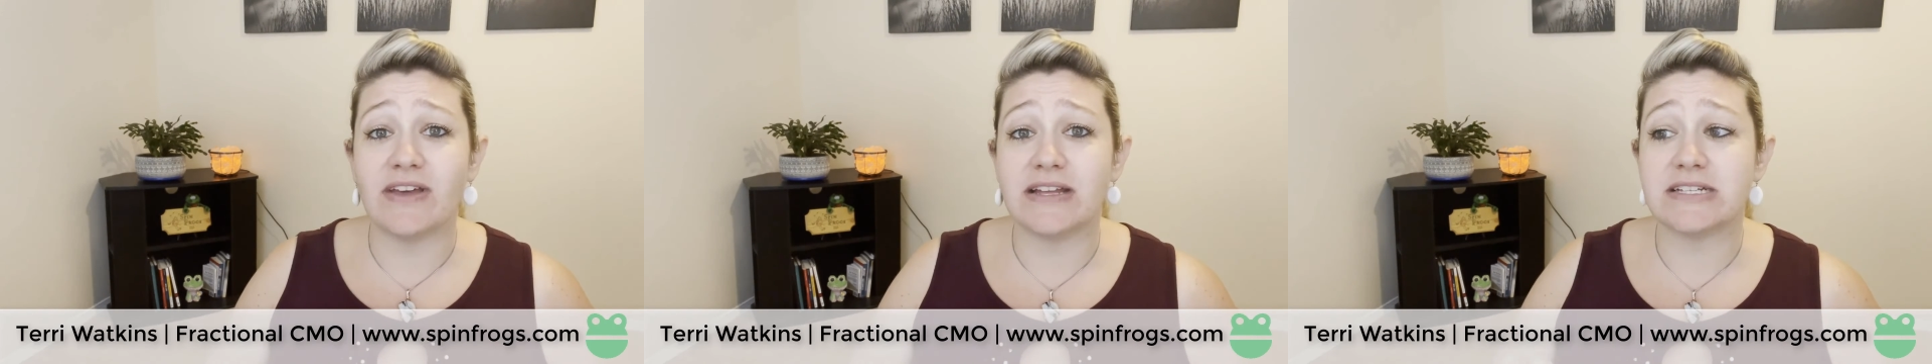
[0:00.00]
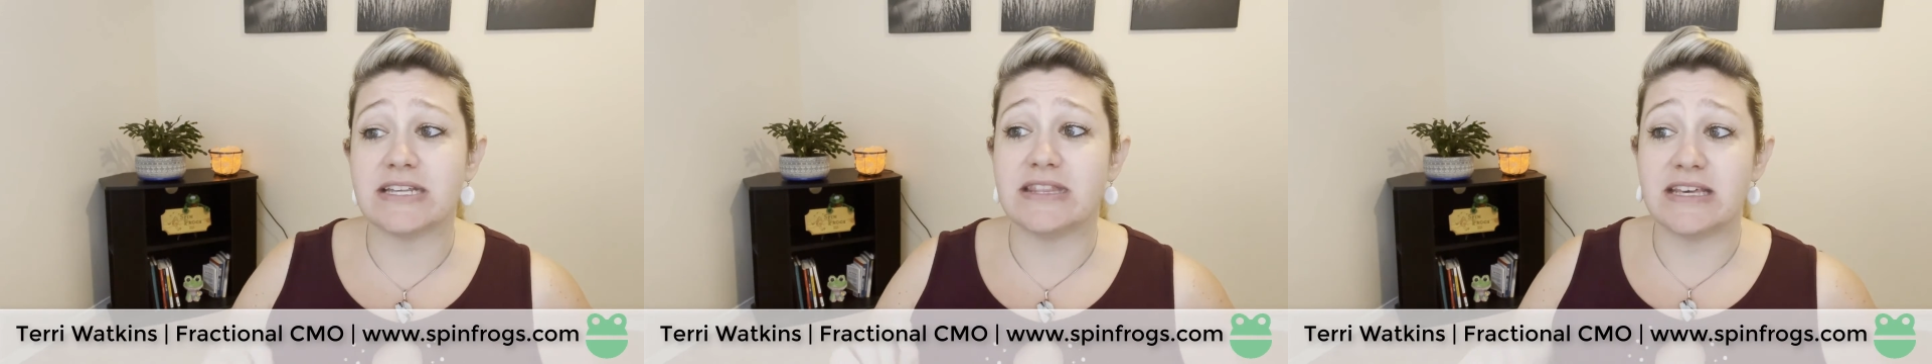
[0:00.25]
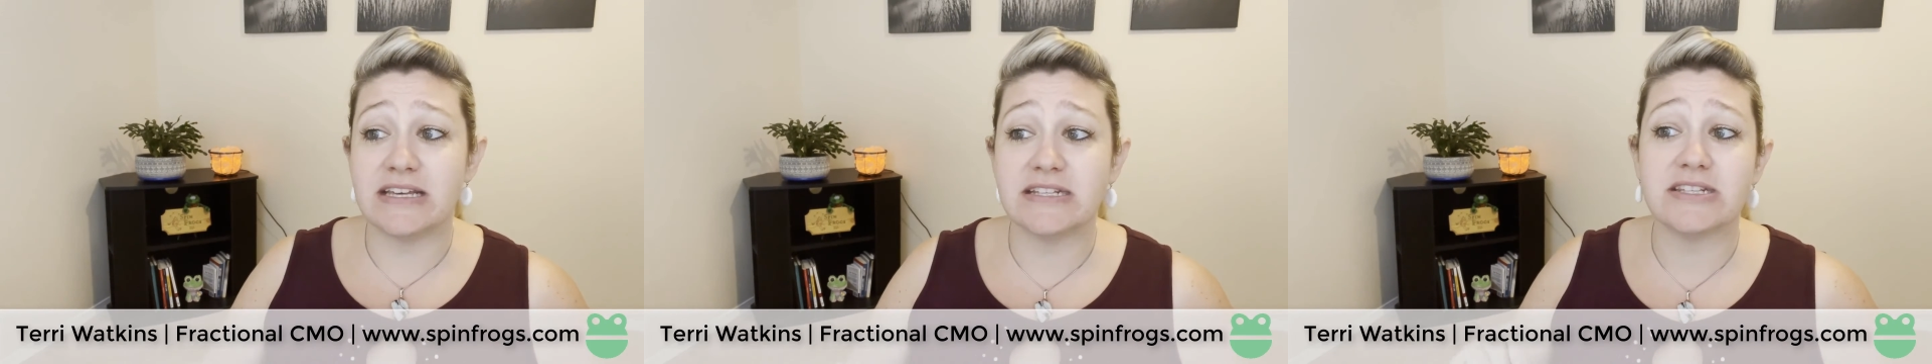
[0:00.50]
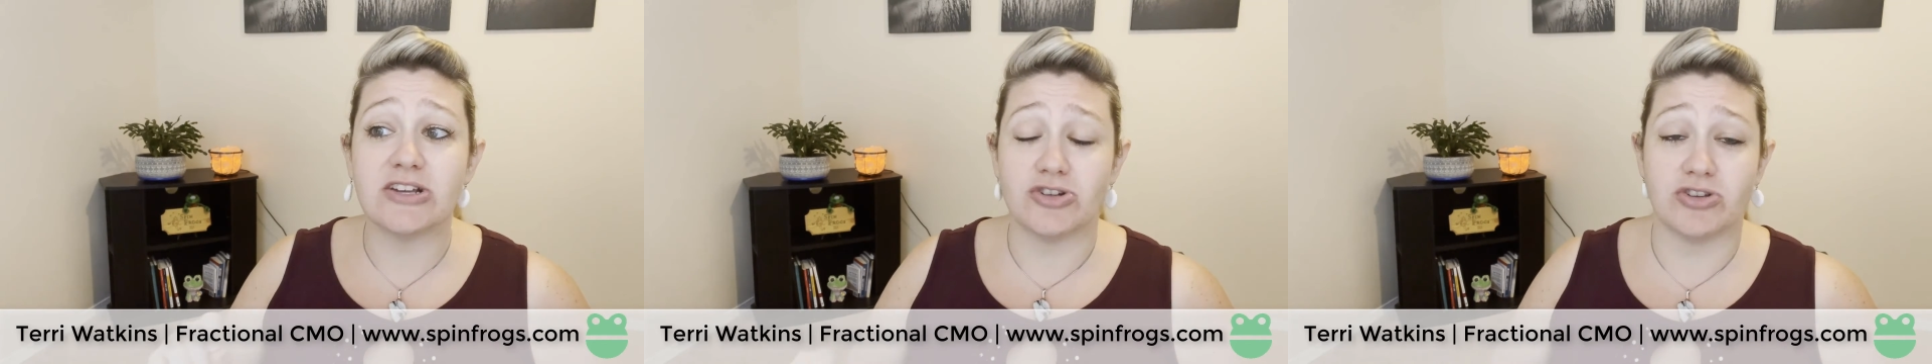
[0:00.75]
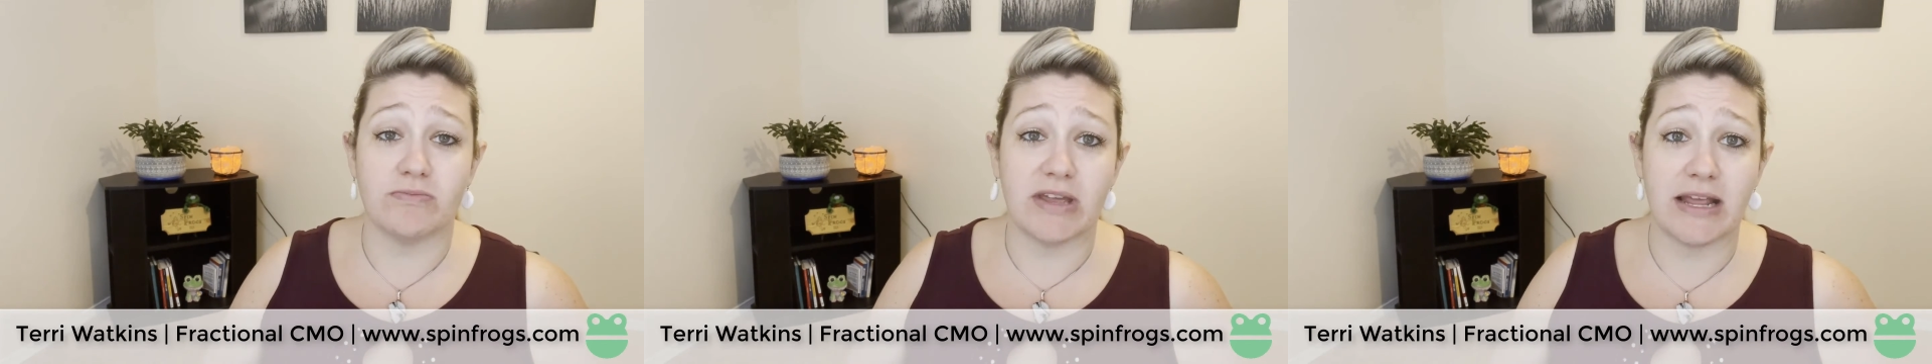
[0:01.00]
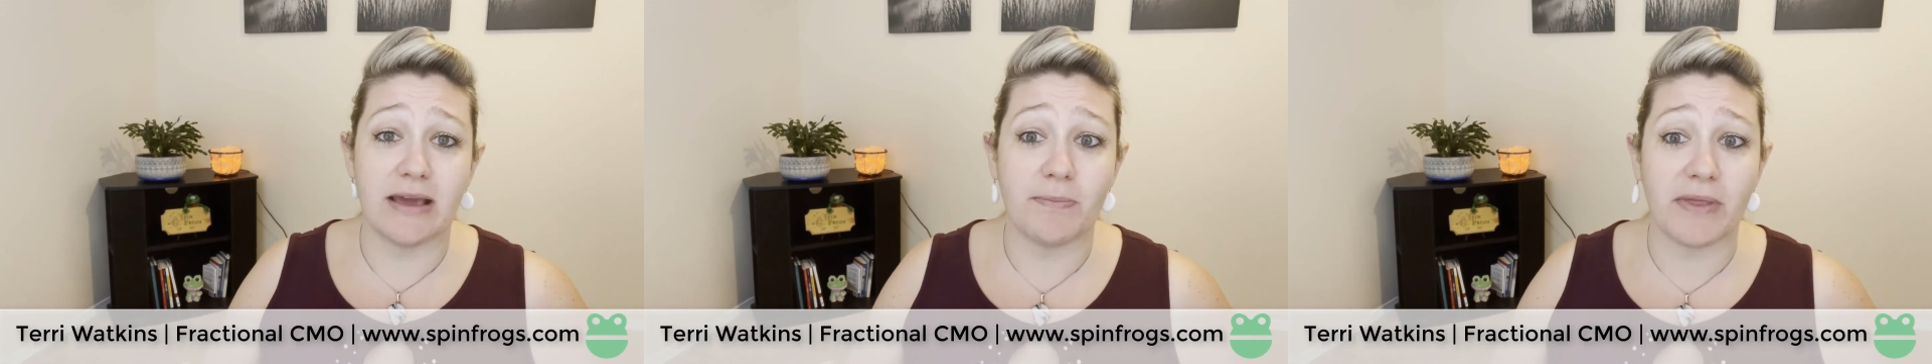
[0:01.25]
into this social
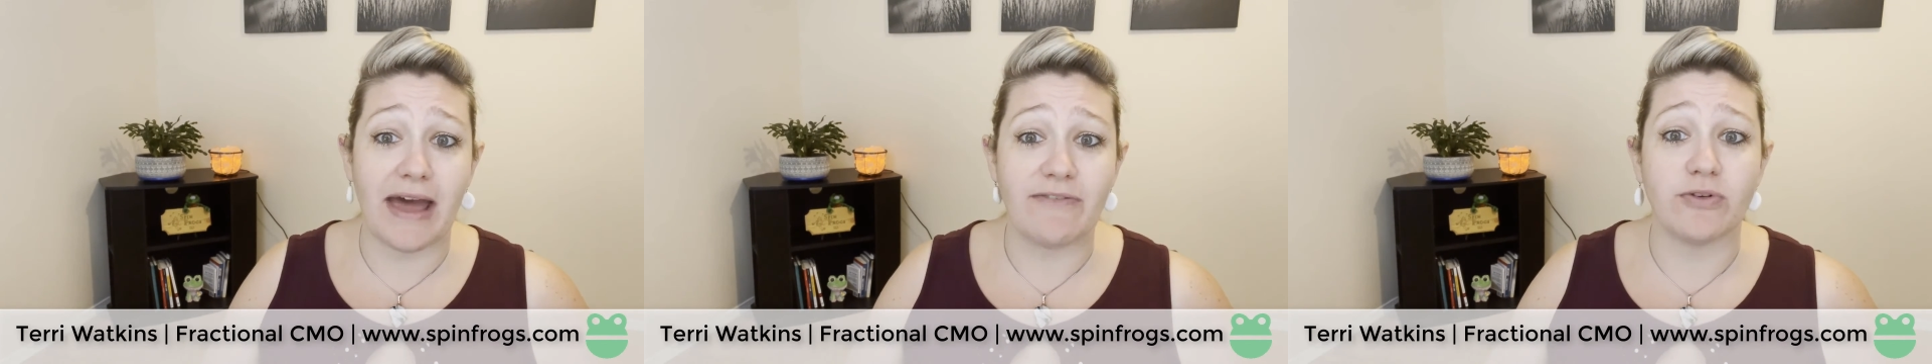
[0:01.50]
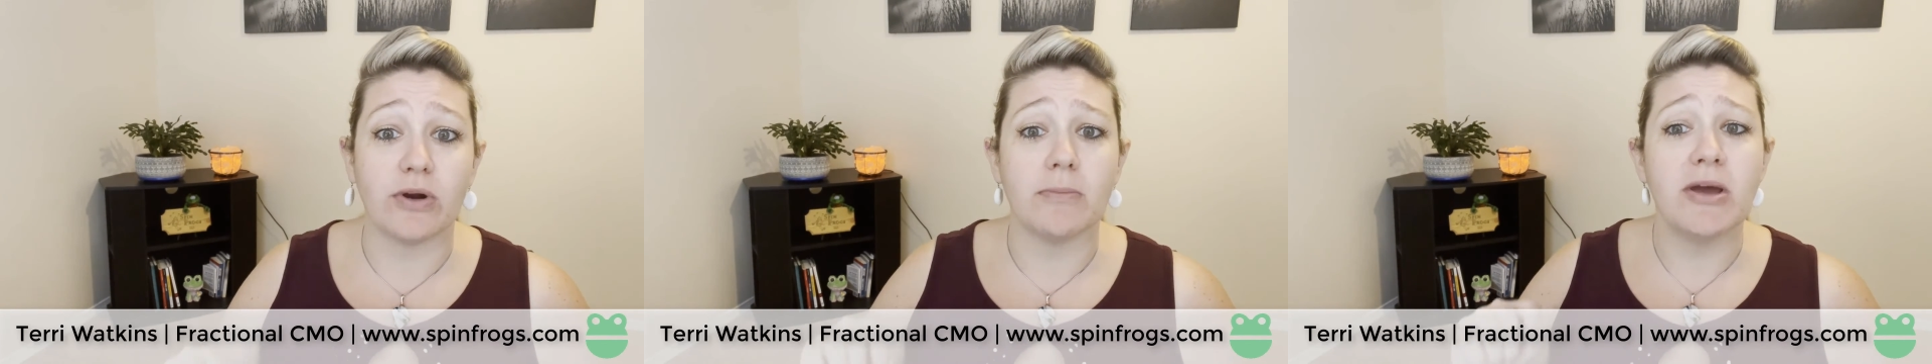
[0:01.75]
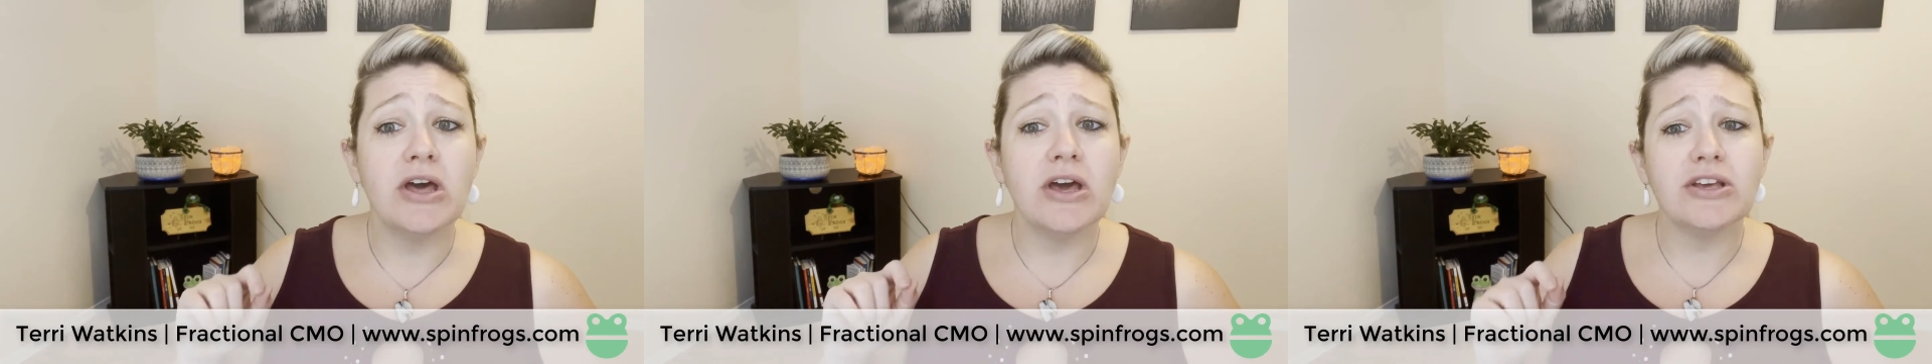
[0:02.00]
media platform,